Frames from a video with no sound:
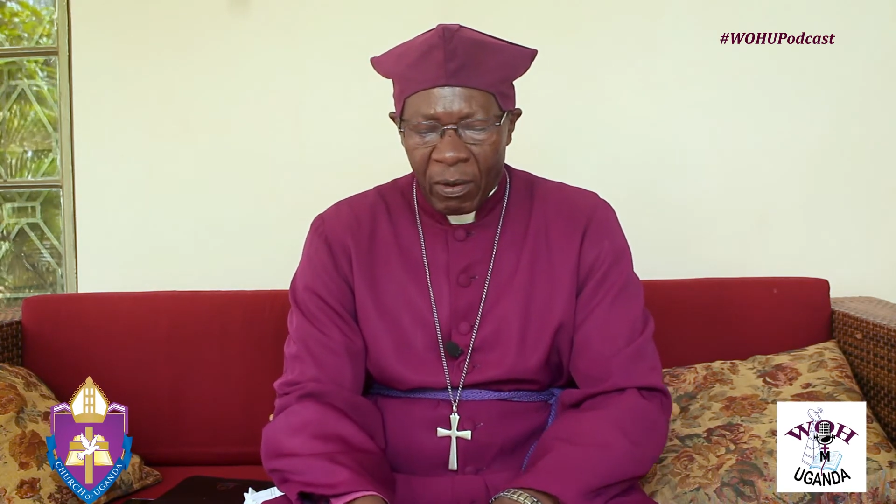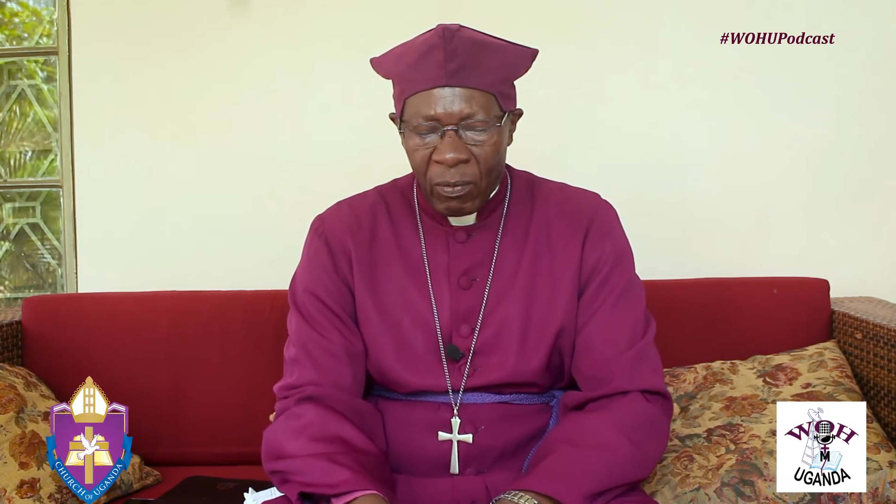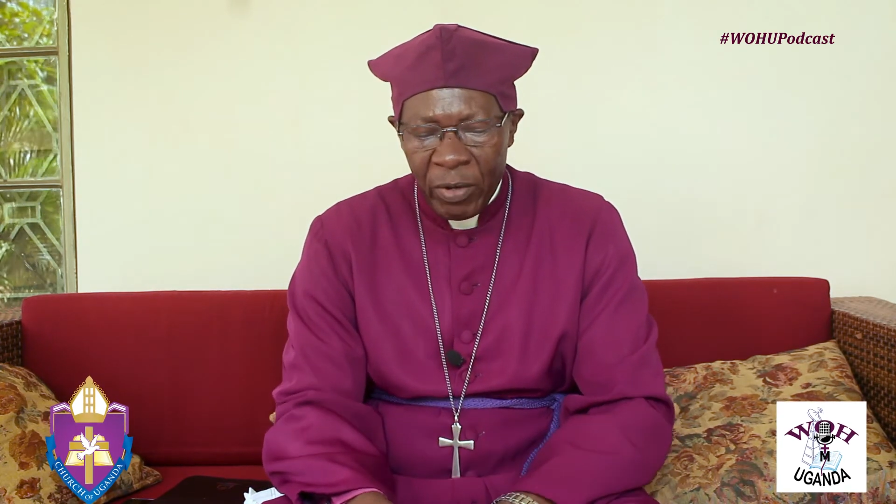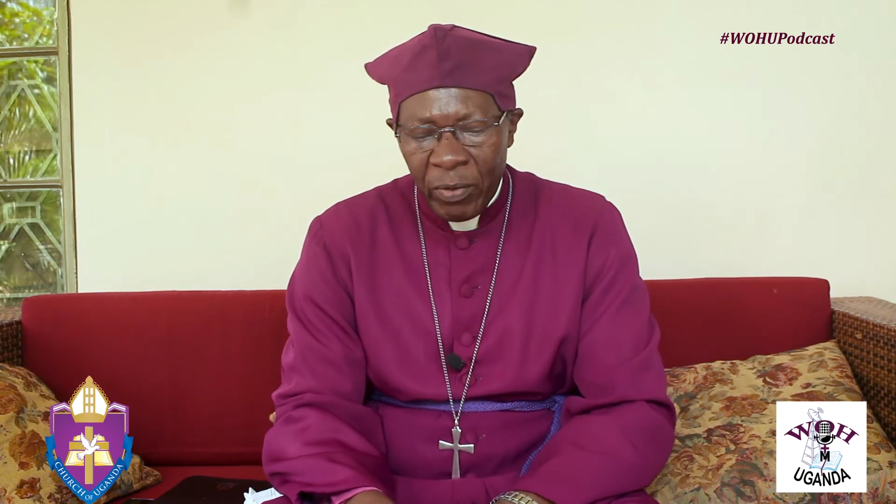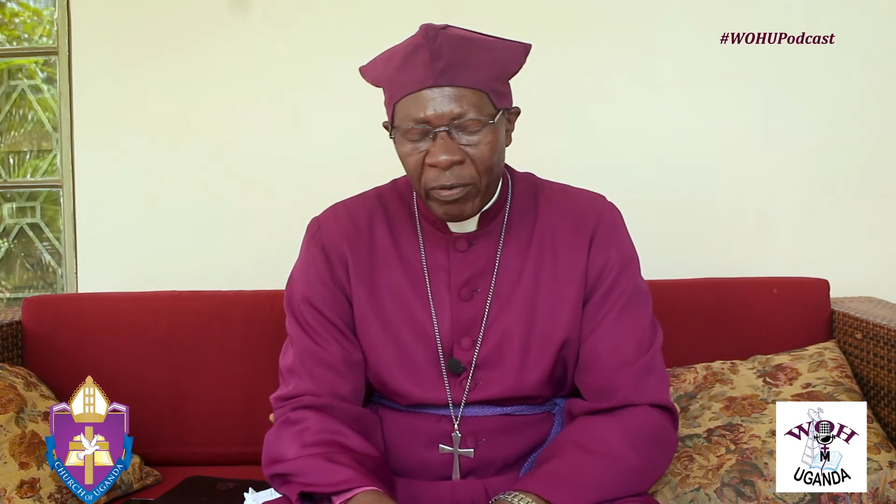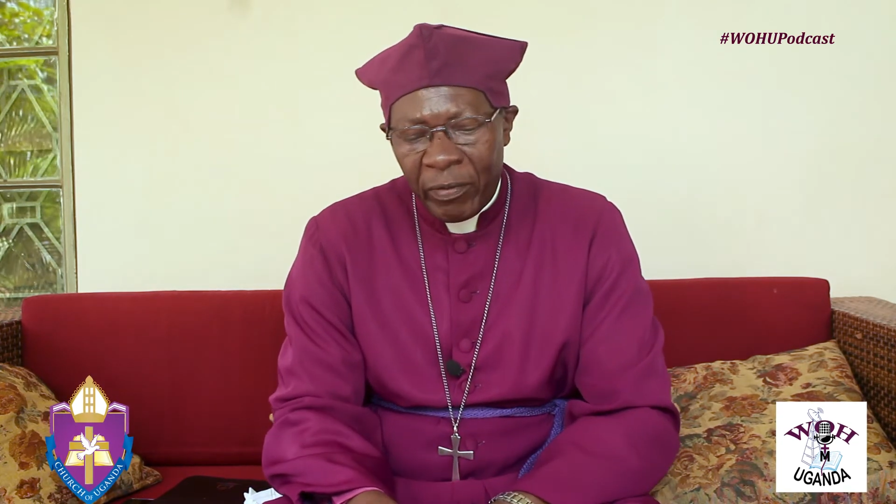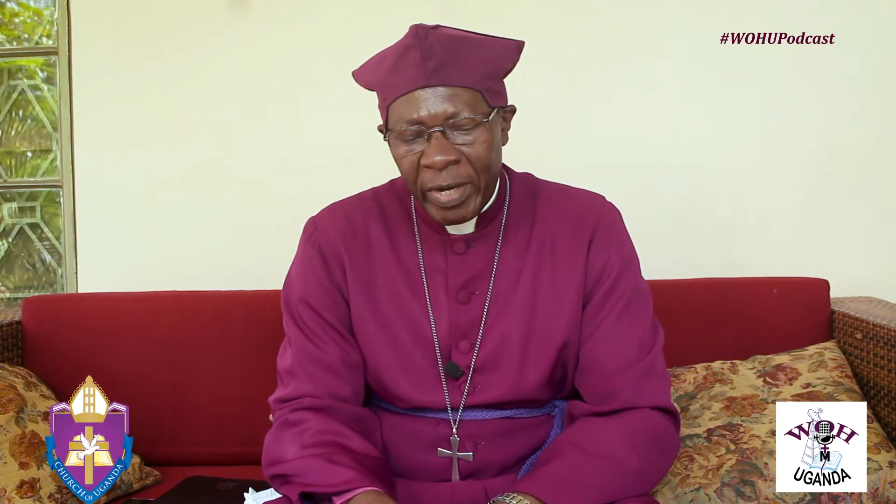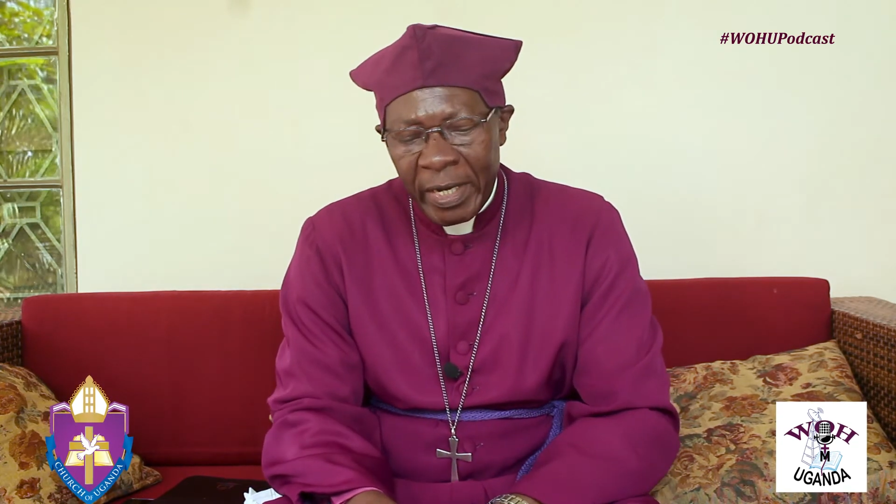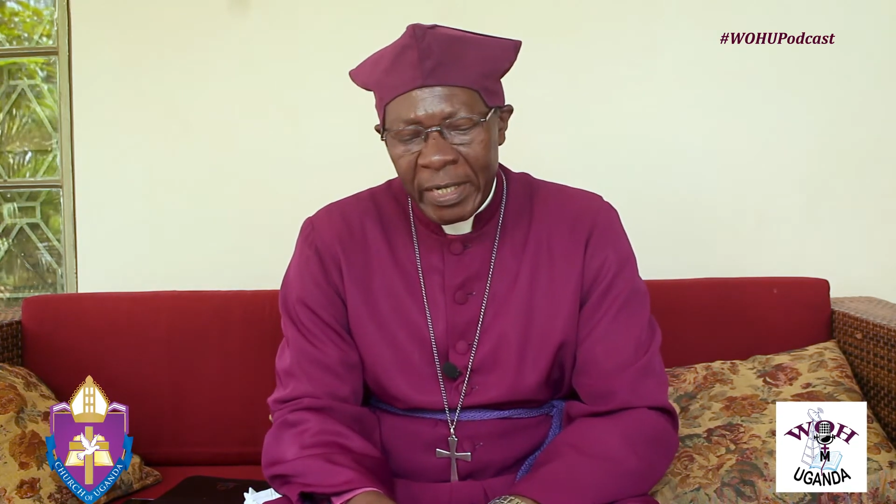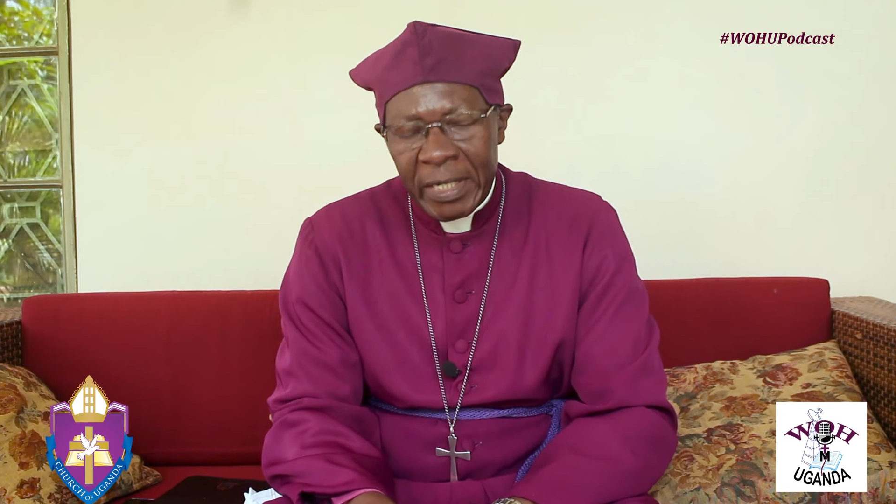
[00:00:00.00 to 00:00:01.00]
When we
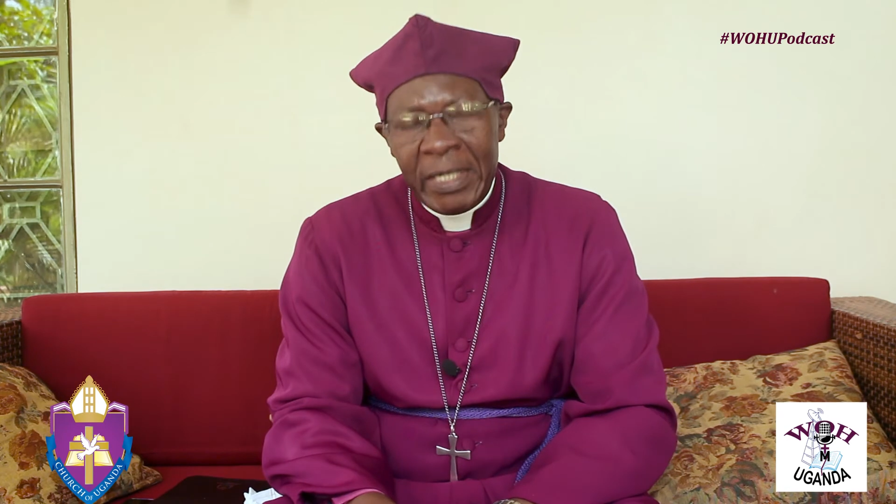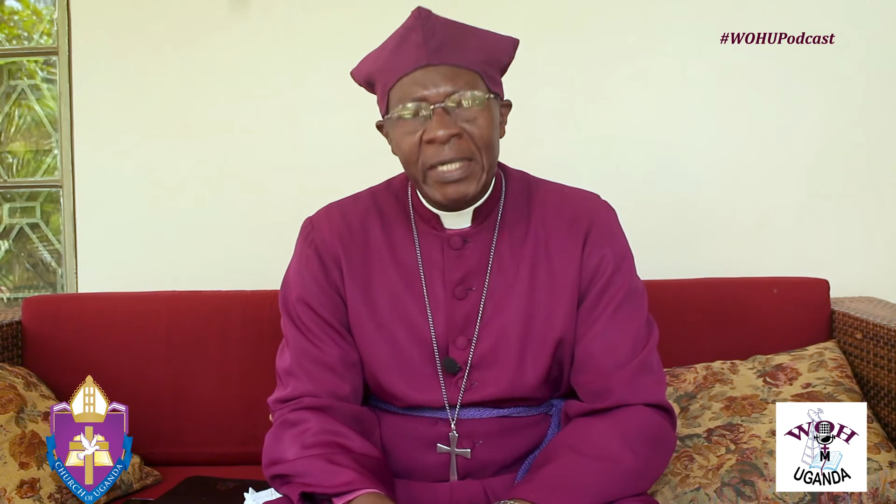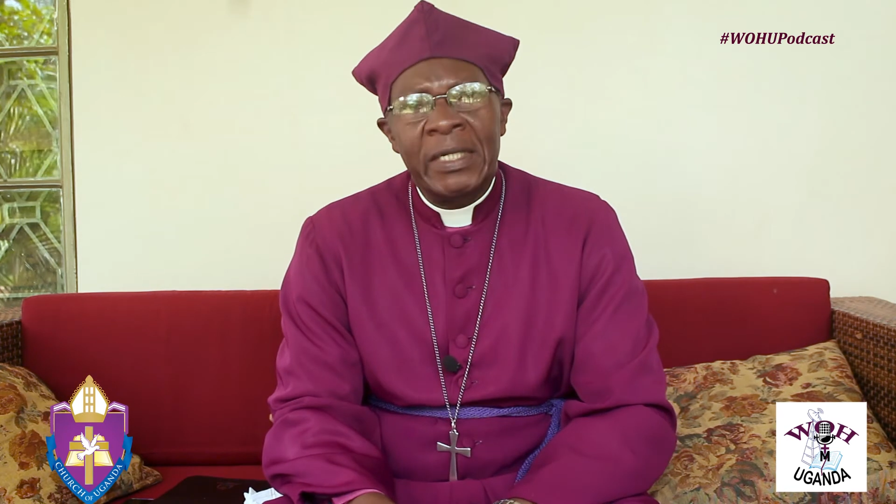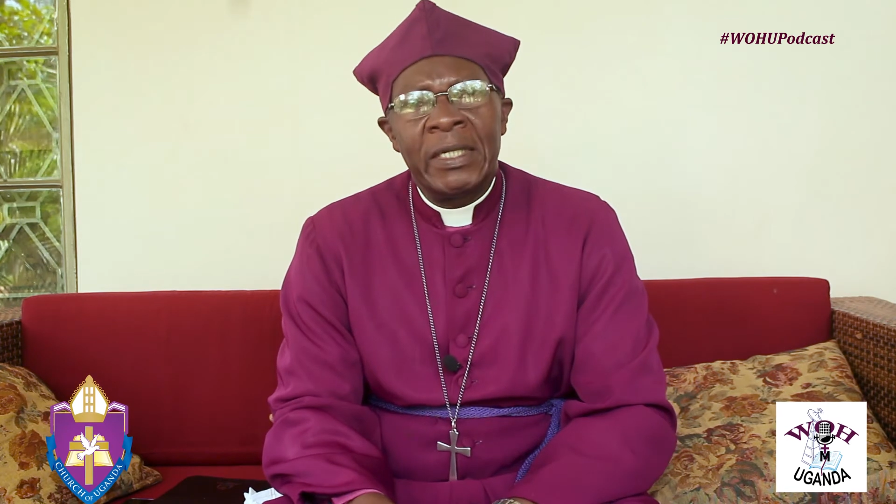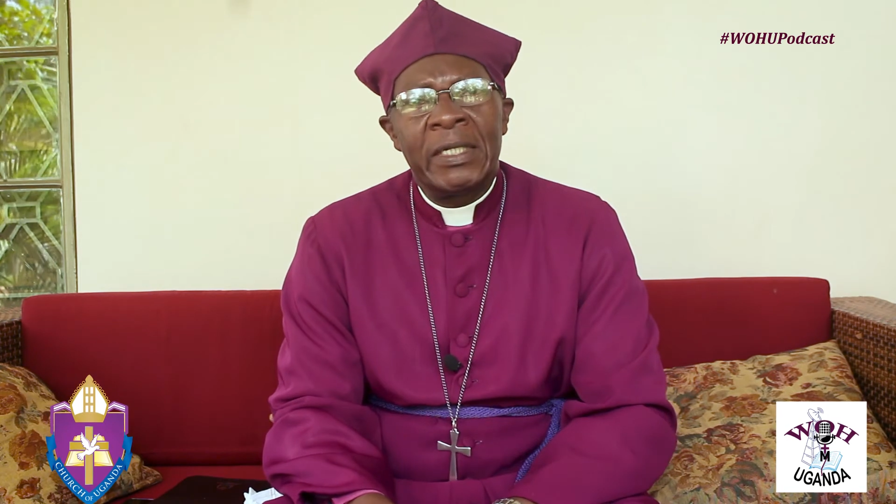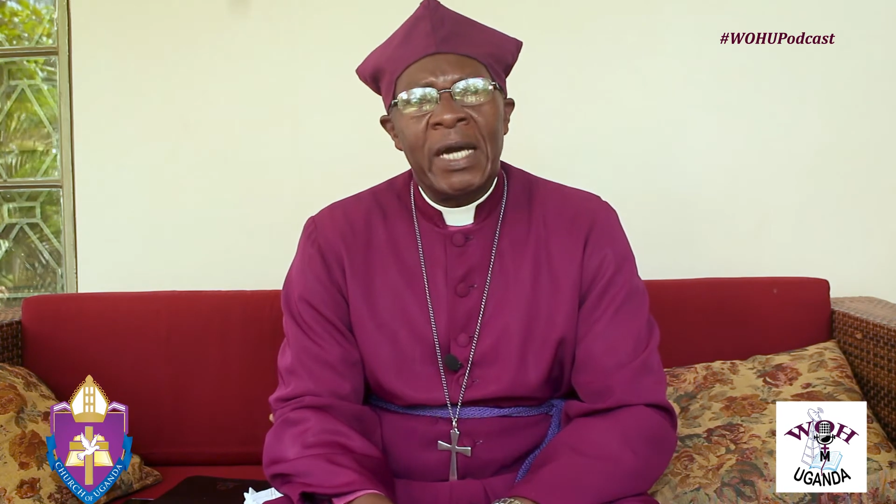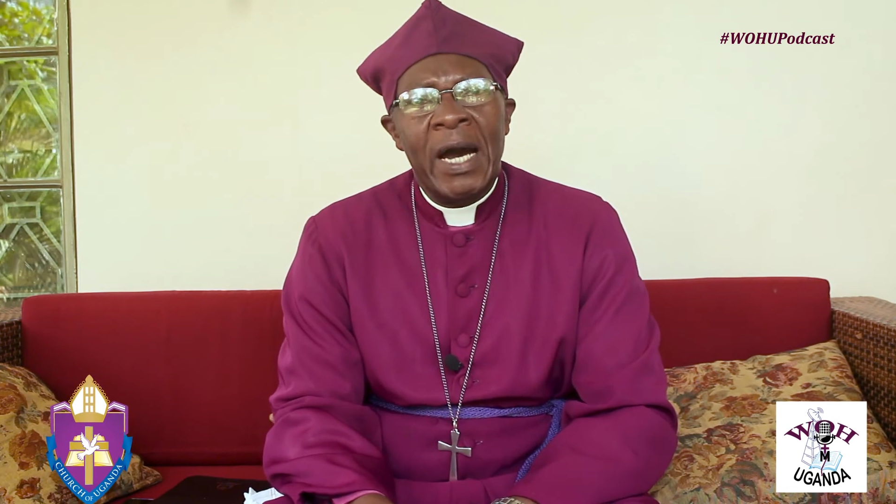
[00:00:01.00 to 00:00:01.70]
read in